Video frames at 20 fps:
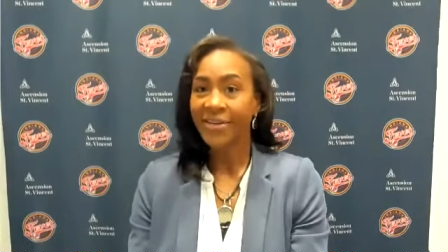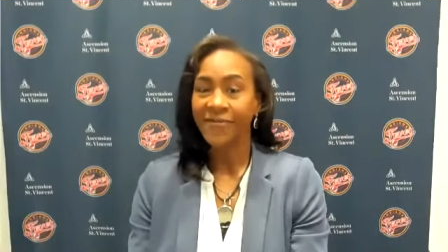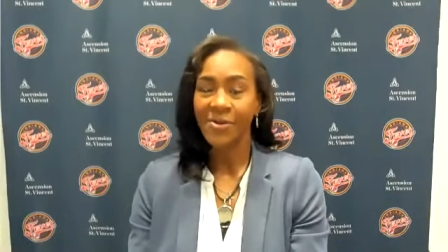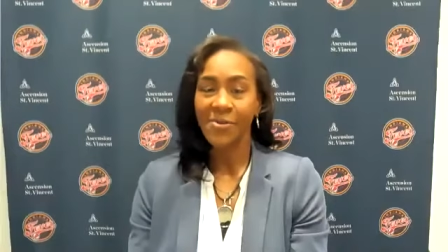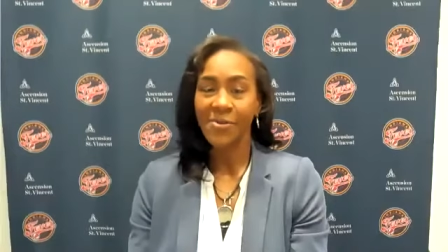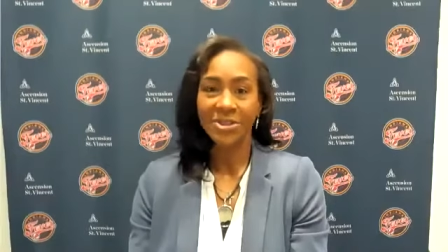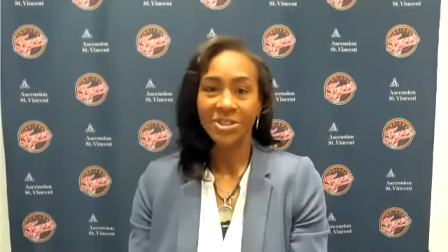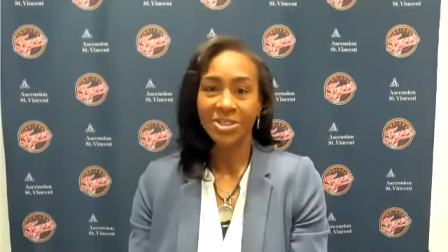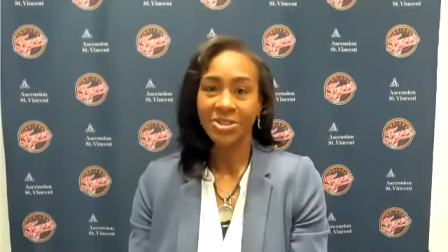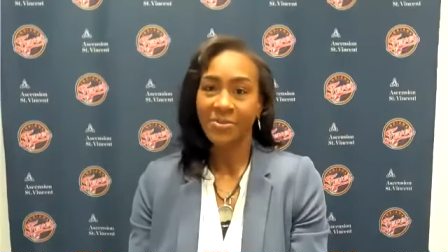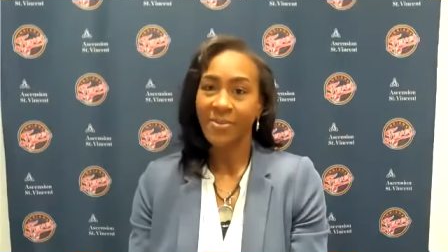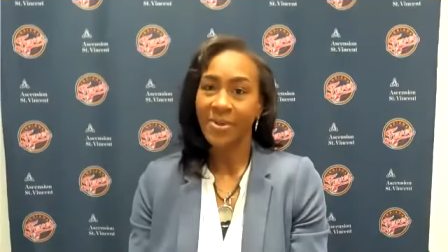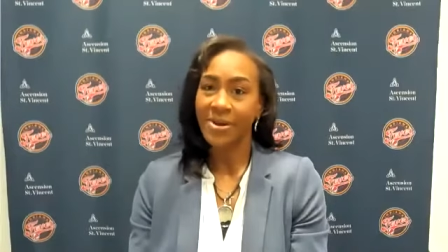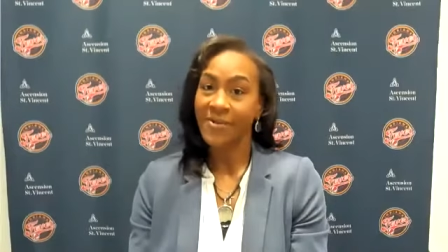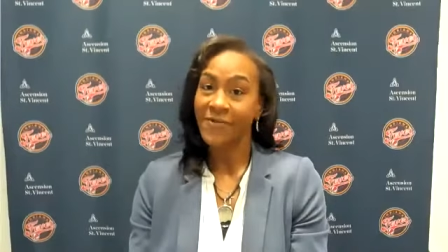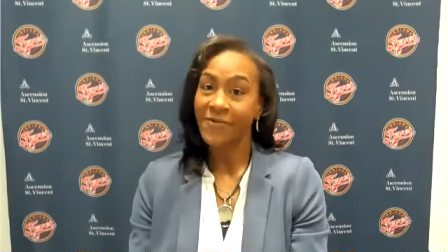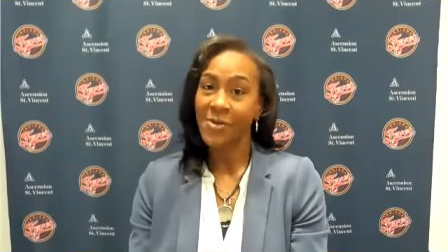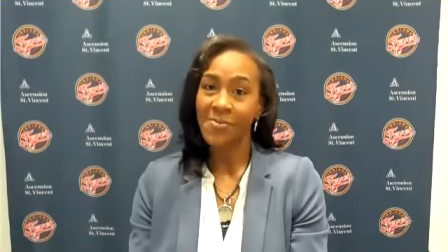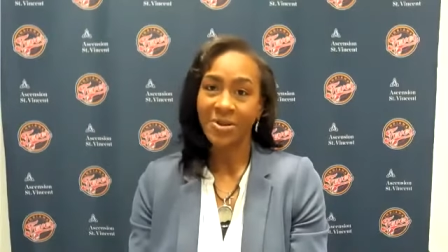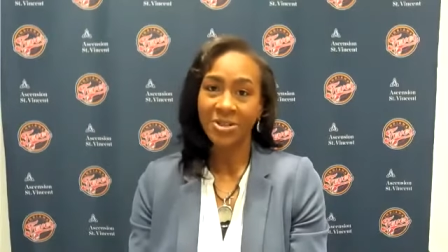If you put
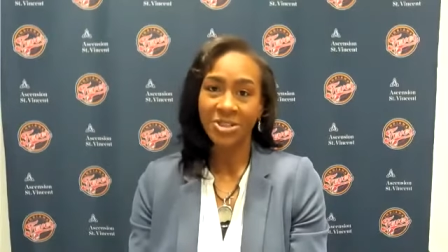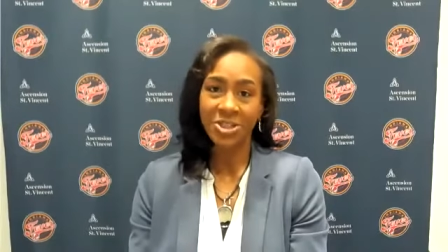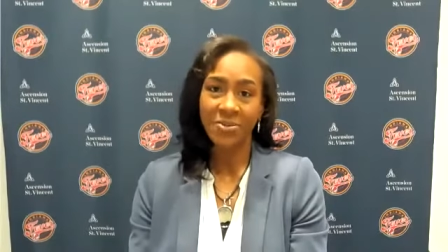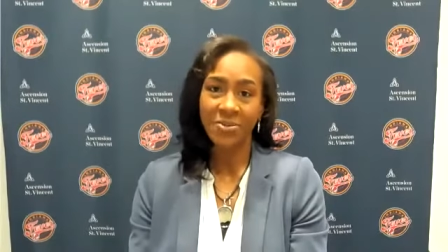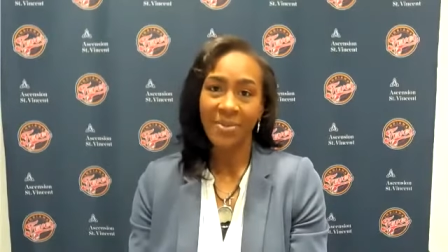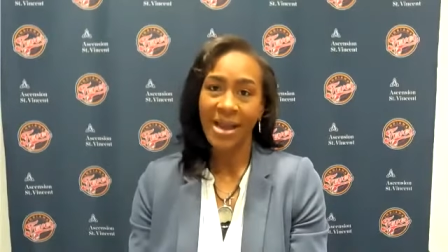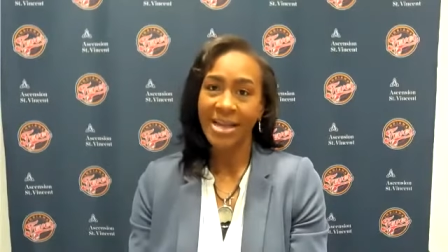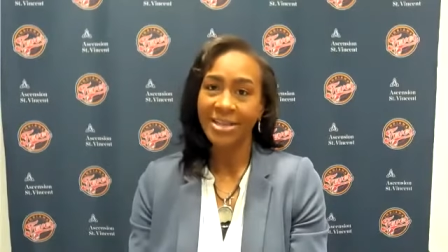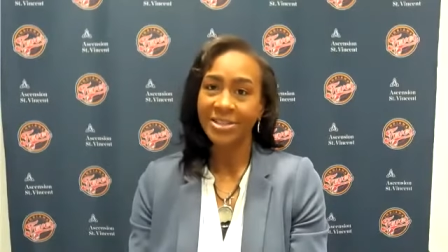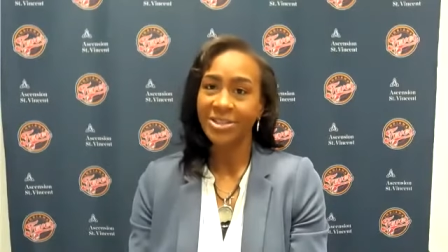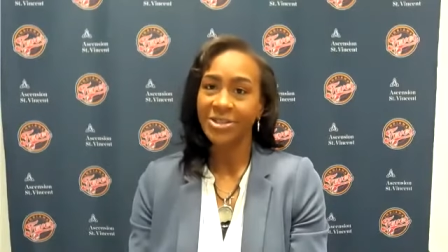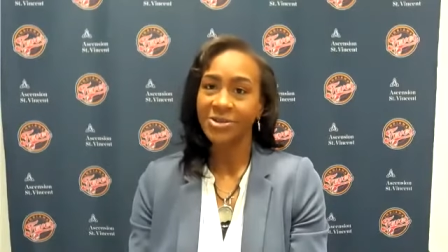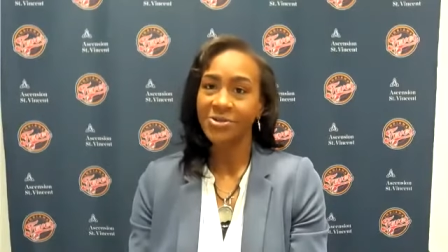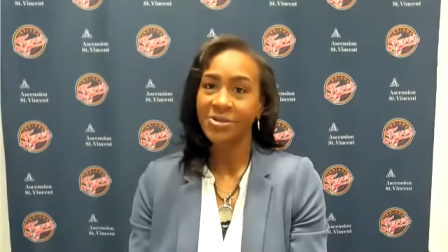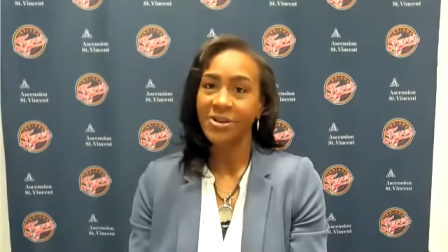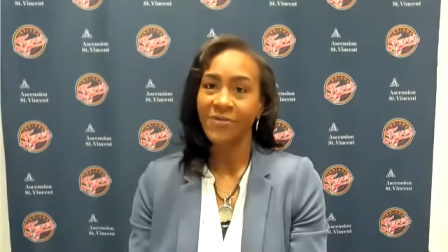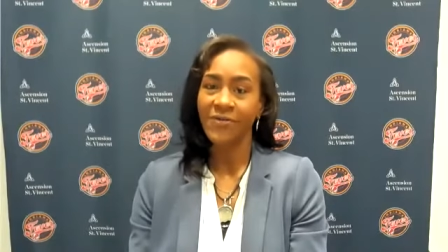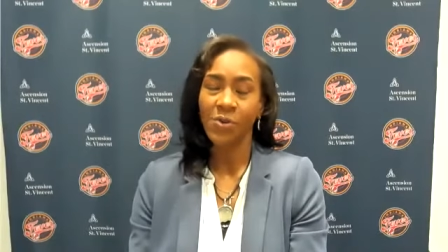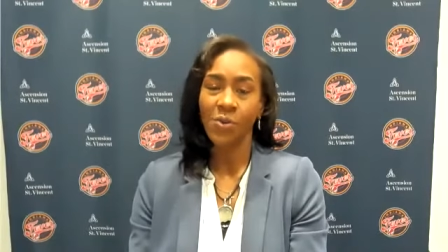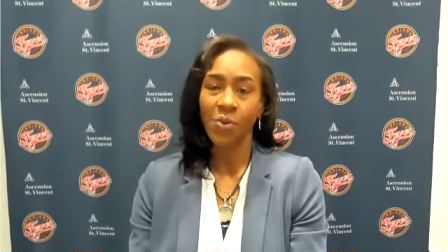your mind to
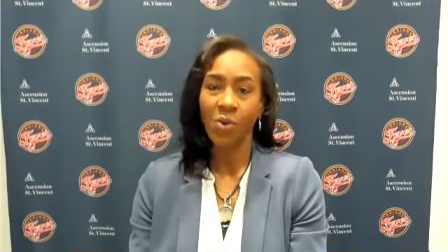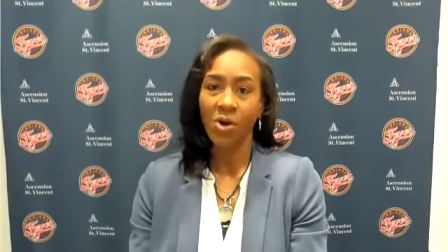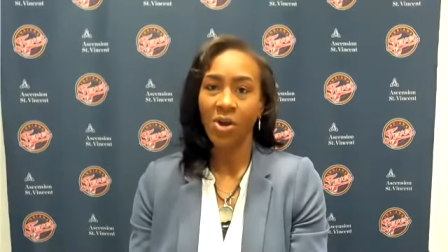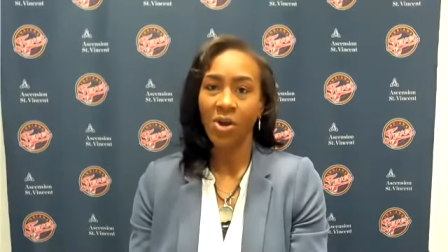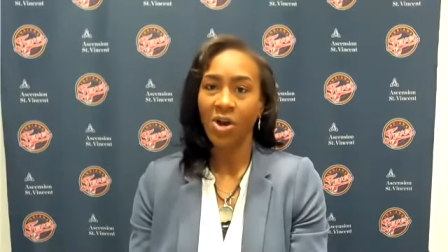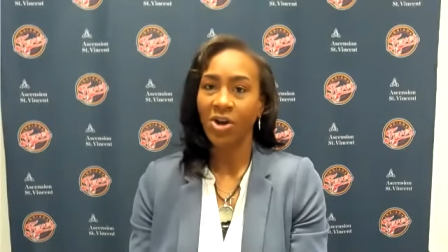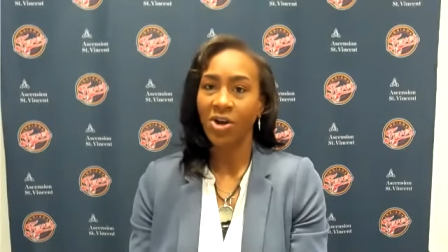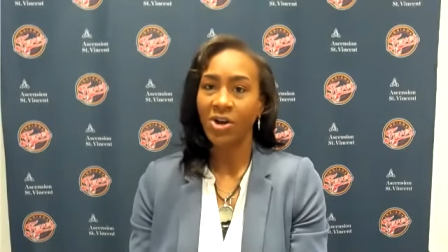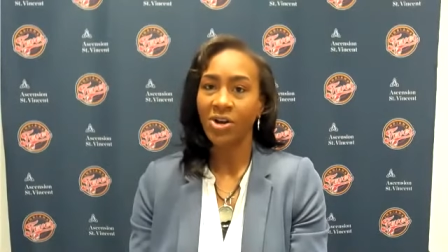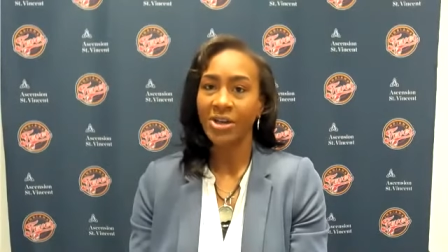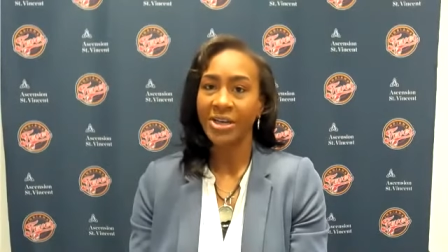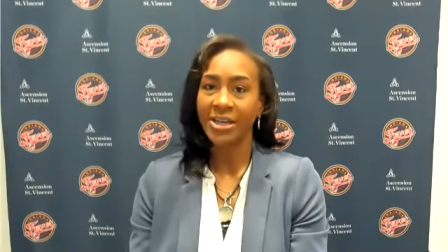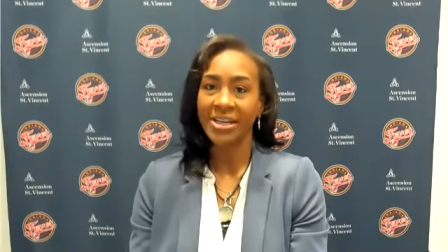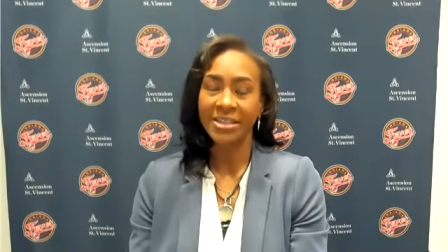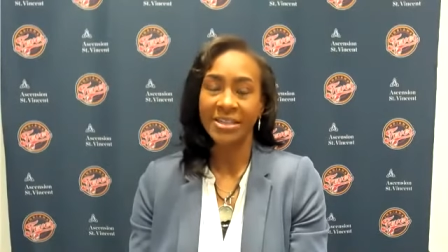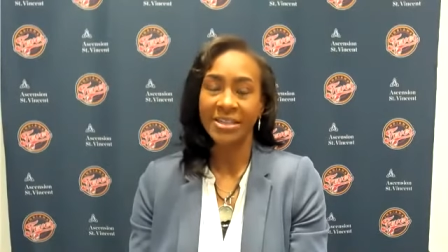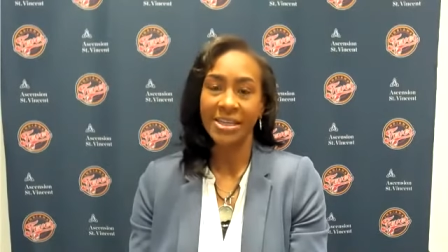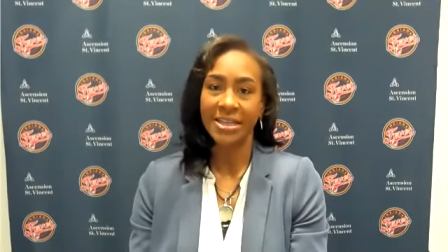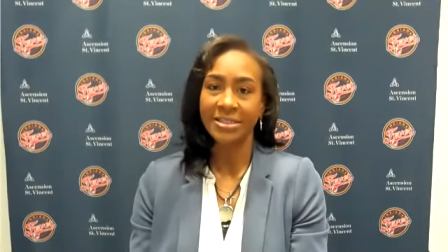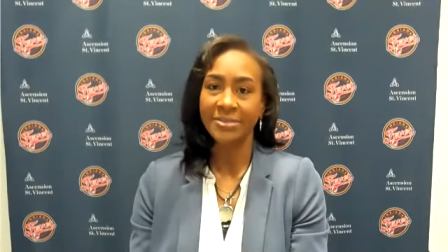it, if you work hard,
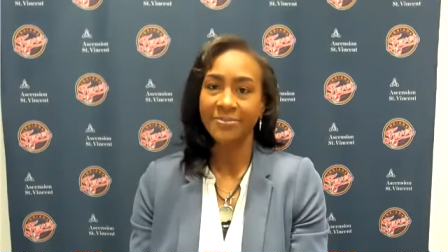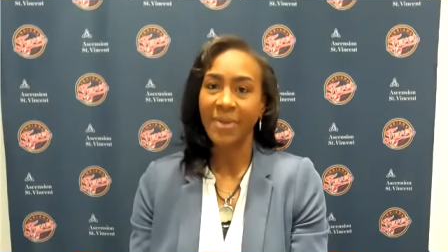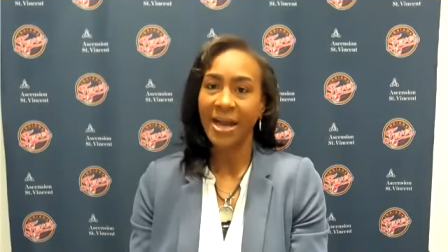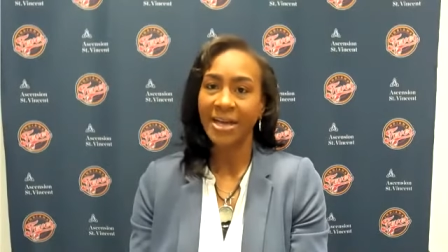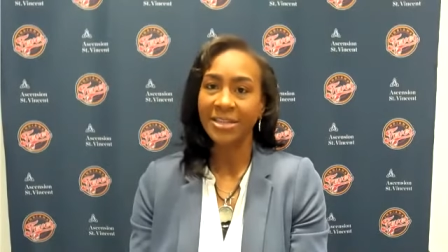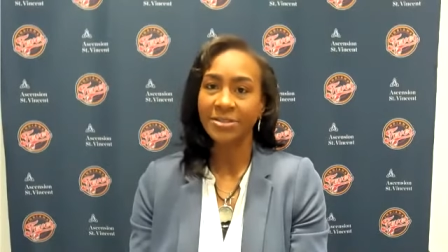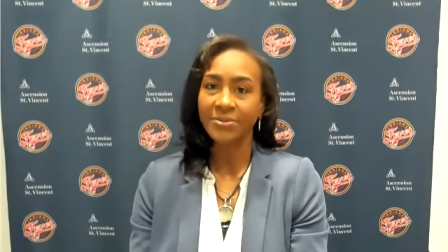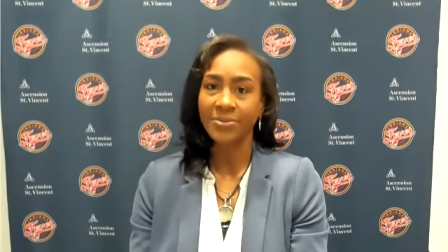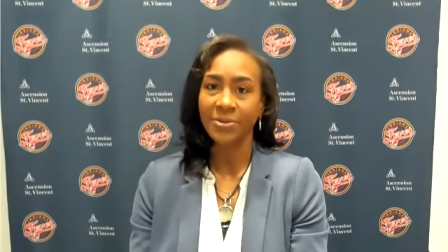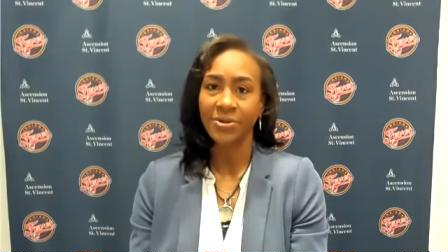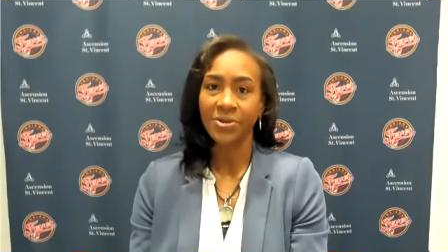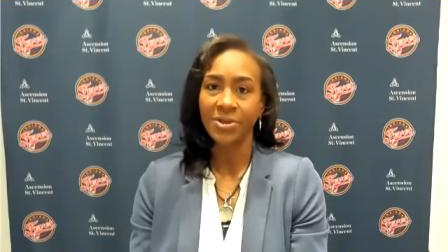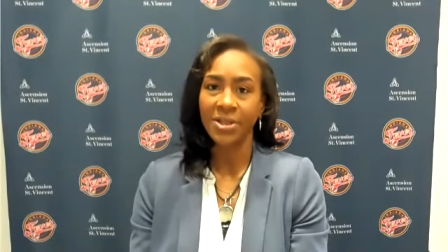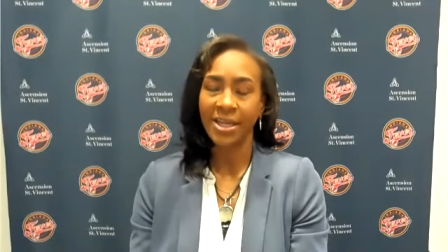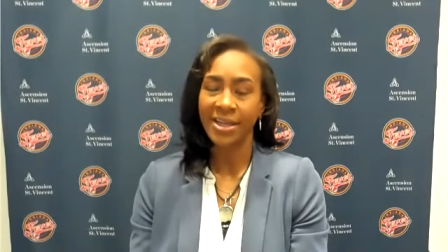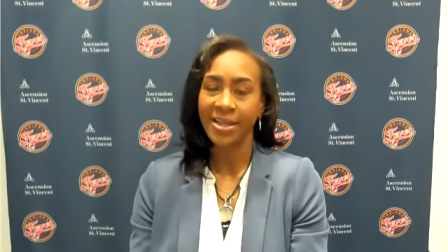anything is possible.